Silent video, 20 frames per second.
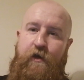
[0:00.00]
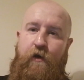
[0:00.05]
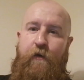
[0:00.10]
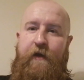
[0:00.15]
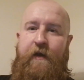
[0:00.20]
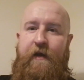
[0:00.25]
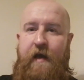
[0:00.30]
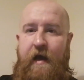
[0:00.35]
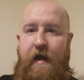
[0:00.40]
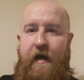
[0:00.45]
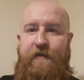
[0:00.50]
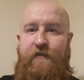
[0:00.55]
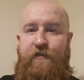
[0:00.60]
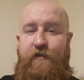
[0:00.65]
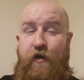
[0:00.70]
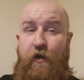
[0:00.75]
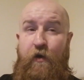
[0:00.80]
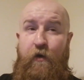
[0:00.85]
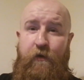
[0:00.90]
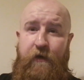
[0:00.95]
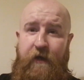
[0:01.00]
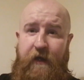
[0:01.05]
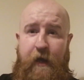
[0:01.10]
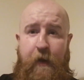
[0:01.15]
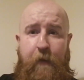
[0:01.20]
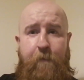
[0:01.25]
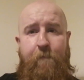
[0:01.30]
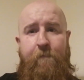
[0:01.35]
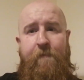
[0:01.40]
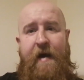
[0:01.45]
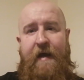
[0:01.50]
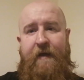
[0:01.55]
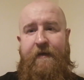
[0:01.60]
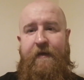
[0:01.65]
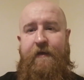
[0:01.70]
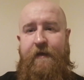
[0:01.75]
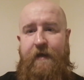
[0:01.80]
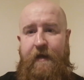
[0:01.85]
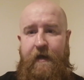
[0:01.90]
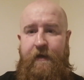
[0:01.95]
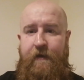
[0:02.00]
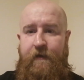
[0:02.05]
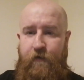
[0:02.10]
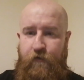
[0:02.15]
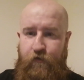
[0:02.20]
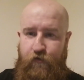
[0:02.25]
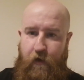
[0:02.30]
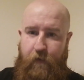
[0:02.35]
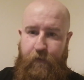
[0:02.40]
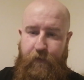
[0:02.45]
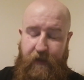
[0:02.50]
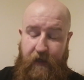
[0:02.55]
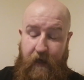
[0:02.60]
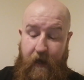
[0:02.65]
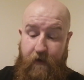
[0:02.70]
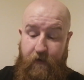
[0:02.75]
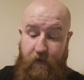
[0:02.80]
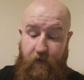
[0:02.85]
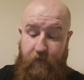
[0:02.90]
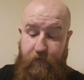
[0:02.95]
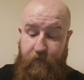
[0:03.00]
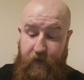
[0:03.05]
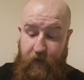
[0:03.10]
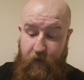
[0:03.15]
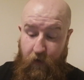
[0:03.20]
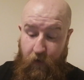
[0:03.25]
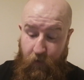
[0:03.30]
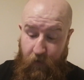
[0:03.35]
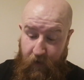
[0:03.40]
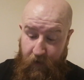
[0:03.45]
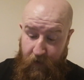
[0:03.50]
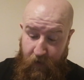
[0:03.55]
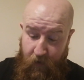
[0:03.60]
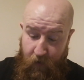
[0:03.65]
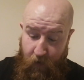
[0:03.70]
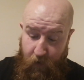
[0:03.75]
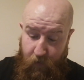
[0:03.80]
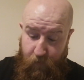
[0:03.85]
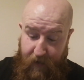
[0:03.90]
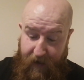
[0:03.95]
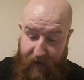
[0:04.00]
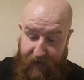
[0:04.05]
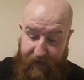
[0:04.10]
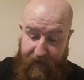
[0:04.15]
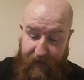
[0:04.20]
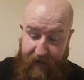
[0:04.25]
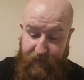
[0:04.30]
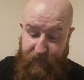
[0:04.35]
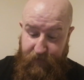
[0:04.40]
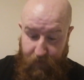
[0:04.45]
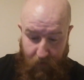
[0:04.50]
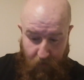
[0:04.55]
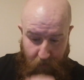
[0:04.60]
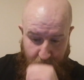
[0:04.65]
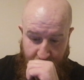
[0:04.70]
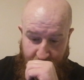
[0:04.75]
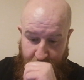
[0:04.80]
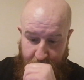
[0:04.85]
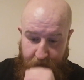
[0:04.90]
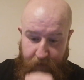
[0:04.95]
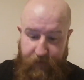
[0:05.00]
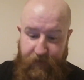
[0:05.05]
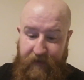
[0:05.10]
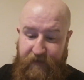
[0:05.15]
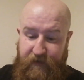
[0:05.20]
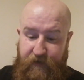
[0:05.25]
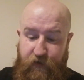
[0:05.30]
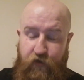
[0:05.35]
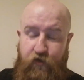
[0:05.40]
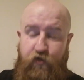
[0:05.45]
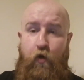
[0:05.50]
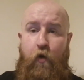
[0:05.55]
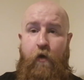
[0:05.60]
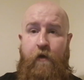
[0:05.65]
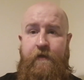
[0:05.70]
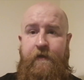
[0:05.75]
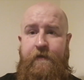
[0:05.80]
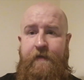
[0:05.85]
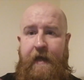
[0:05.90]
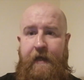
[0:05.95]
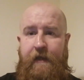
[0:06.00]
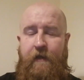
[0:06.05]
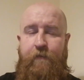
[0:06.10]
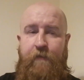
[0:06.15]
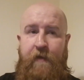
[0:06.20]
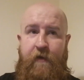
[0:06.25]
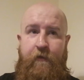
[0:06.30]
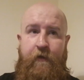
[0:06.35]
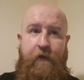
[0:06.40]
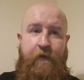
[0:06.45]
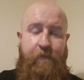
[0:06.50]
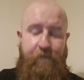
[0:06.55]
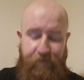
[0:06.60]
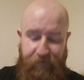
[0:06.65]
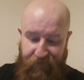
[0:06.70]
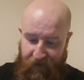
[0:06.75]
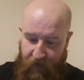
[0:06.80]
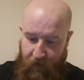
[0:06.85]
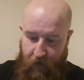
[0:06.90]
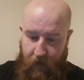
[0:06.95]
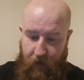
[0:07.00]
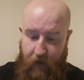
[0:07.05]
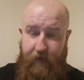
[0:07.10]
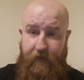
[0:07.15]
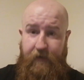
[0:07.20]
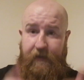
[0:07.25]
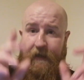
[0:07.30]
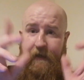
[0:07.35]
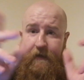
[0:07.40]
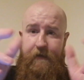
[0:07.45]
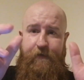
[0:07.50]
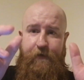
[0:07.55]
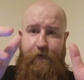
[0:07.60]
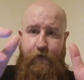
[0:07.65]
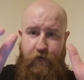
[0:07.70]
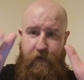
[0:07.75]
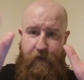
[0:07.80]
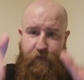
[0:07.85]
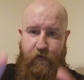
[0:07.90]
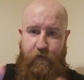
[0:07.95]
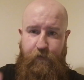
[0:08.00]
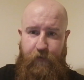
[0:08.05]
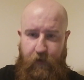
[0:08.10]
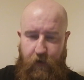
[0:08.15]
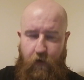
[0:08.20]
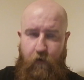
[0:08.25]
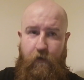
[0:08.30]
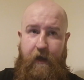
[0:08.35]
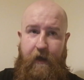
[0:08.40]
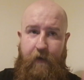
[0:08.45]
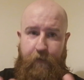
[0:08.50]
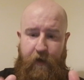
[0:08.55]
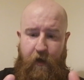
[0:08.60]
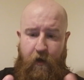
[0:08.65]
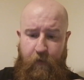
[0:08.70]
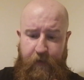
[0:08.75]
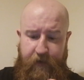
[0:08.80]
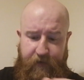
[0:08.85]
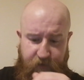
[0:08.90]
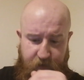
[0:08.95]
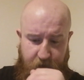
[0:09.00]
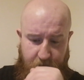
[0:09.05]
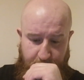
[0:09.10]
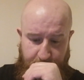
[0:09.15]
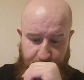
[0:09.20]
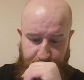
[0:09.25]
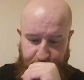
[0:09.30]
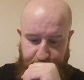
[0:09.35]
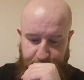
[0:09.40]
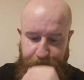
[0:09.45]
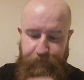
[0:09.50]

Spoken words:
it going, guys? Cody back again, dropping yet another video. Right, guys, this is a story in the Daily Mirror, link in the description below like we always do.